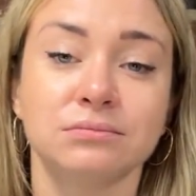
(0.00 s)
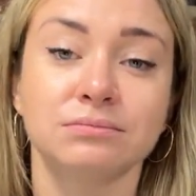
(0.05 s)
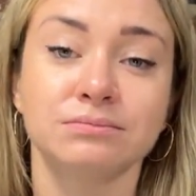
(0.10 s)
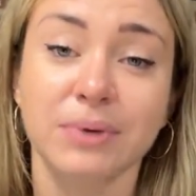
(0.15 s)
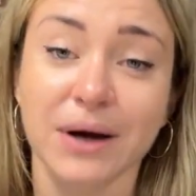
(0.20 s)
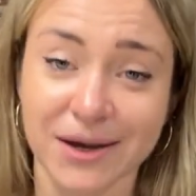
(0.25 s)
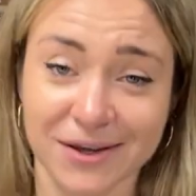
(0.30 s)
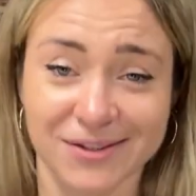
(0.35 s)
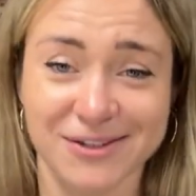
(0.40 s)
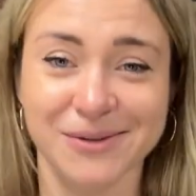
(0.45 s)

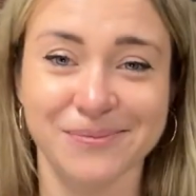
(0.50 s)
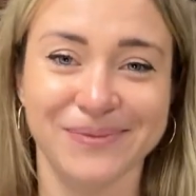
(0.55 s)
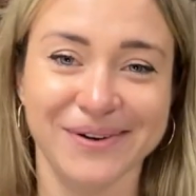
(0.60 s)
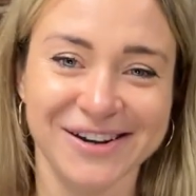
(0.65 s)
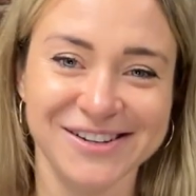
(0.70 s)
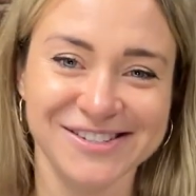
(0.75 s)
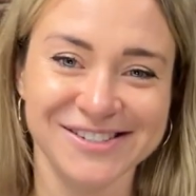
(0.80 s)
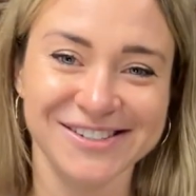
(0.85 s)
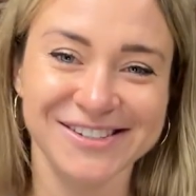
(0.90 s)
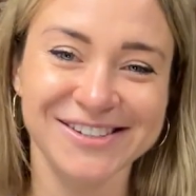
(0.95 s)
by
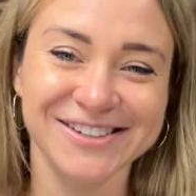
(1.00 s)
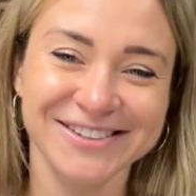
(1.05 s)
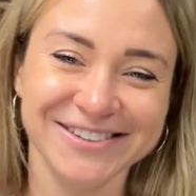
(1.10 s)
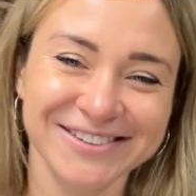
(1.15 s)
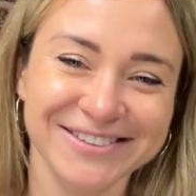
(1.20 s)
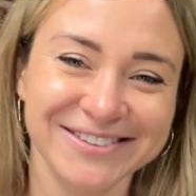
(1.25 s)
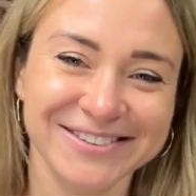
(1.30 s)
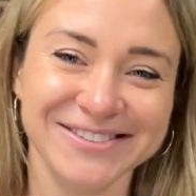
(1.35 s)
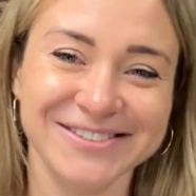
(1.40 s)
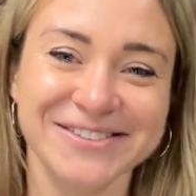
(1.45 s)
enterprises
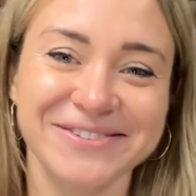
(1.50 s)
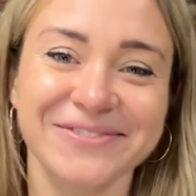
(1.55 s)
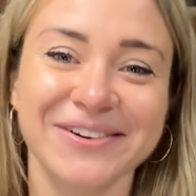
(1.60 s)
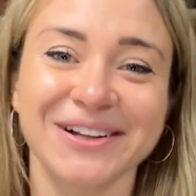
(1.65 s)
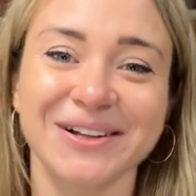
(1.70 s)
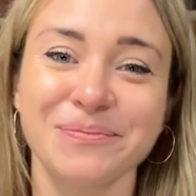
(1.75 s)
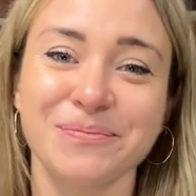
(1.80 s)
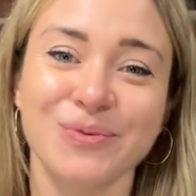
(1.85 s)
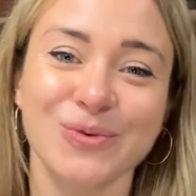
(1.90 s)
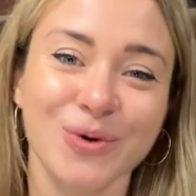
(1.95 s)
to
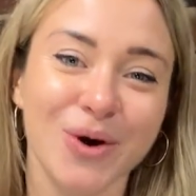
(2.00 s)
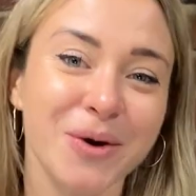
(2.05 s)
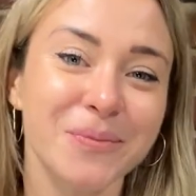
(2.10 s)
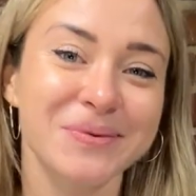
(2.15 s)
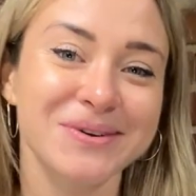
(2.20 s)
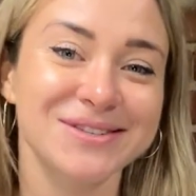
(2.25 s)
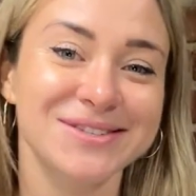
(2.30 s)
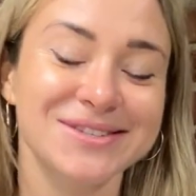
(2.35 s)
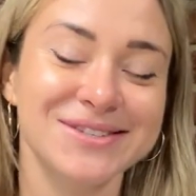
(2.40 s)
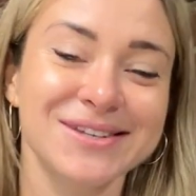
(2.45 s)
develop
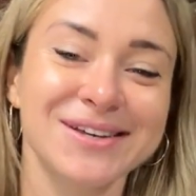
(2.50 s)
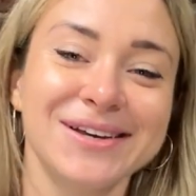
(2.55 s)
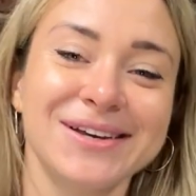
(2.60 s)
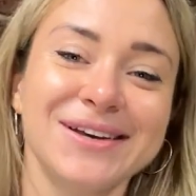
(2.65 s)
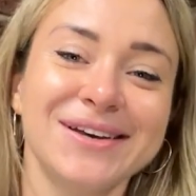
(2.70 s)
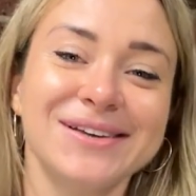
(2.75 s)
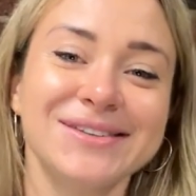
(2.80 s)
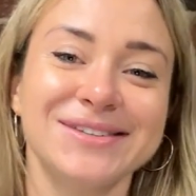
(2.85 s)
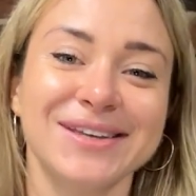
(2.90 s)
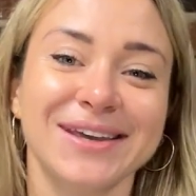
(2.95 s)
robots
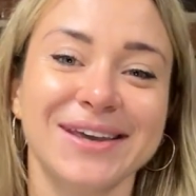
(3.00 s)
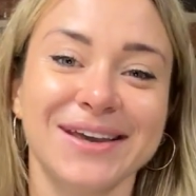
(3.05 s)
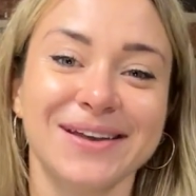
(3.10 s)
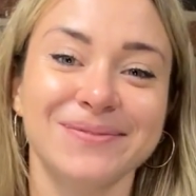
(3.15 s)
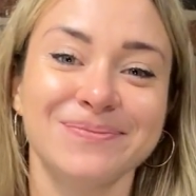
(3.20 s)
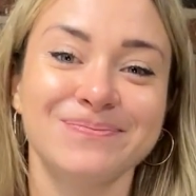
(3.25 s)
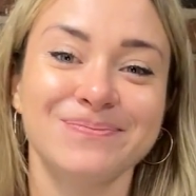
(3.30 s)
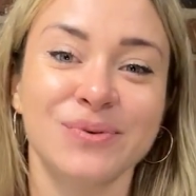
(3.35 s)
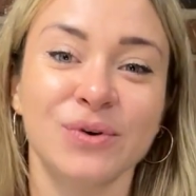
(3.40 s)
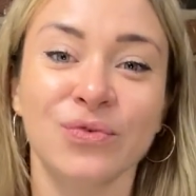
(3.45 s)
that
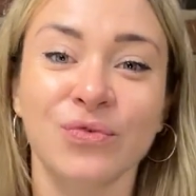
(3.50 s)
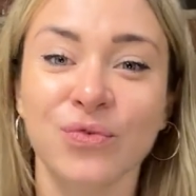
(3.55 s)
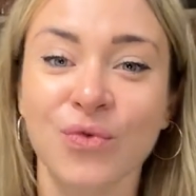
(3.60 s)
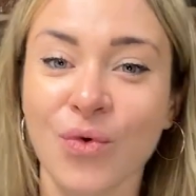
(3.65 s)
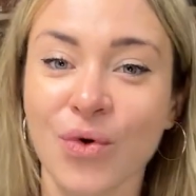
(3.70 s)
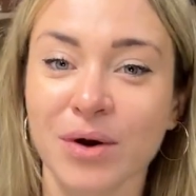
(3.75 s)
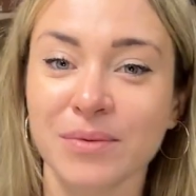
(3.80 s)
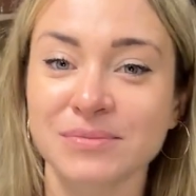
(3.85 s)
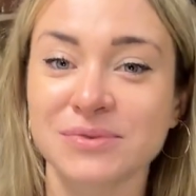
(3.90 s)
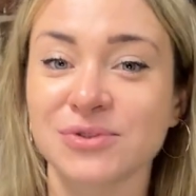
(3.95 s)
can
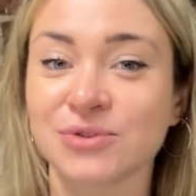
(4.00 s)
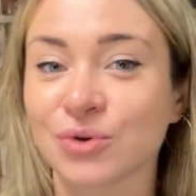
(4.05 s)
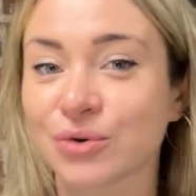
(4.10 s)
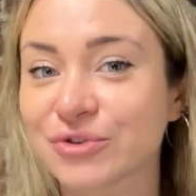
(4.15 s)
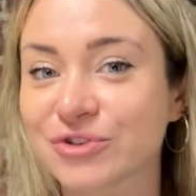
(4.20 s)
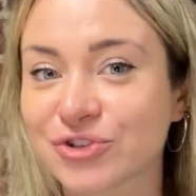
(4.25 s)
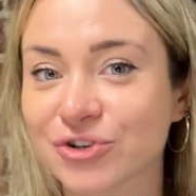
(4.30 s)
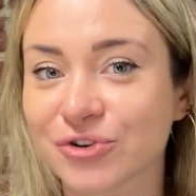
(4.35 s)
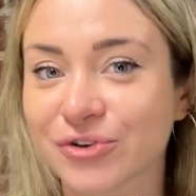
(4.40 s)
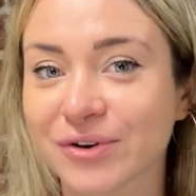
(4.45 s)
perform
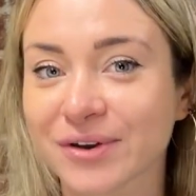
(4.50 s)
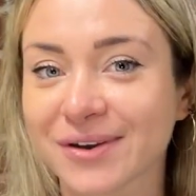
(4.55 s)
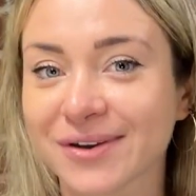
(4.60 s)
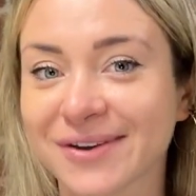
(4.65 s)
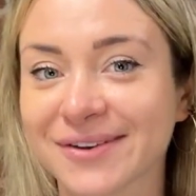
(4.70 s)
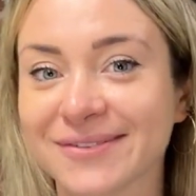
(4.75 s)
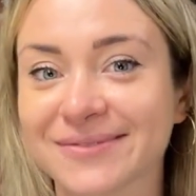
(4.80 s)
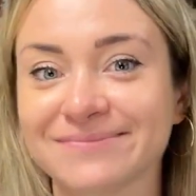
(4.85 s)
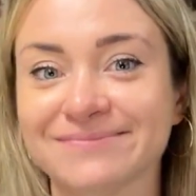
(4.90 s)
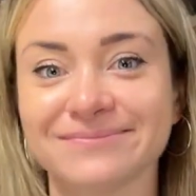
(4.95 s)

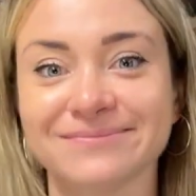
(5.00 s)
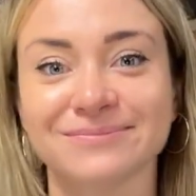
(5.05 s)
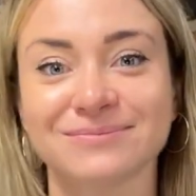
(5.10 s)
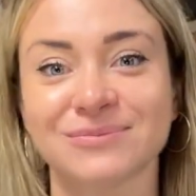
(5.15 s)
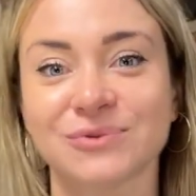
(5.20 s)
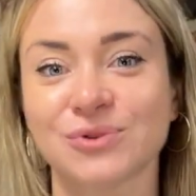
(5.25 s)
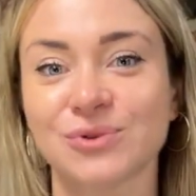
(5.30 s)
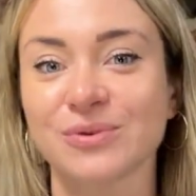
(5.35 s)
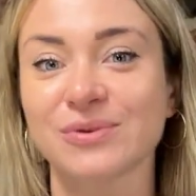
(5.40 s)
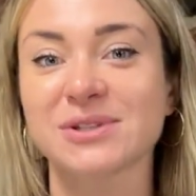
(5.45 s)
surgery
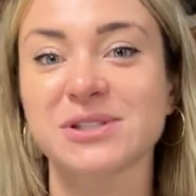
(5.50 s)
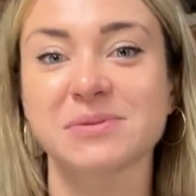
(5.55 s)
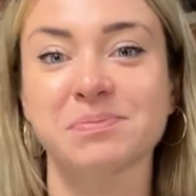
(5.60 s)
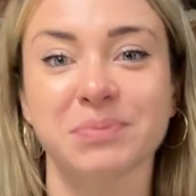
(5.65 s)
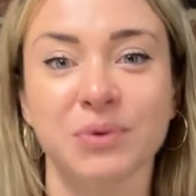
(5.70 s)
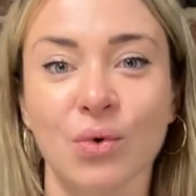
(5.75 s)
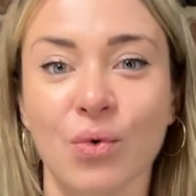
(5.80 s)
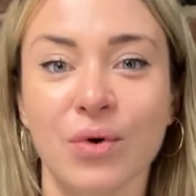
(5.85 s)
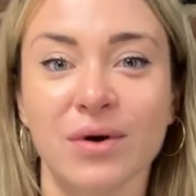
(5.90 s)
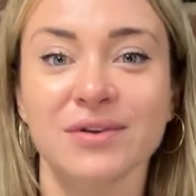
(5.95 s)
to
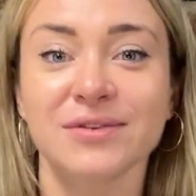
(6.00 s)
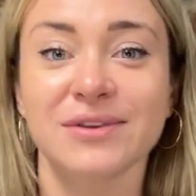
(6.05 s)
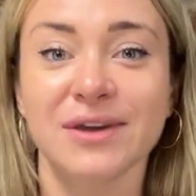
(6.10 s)
explore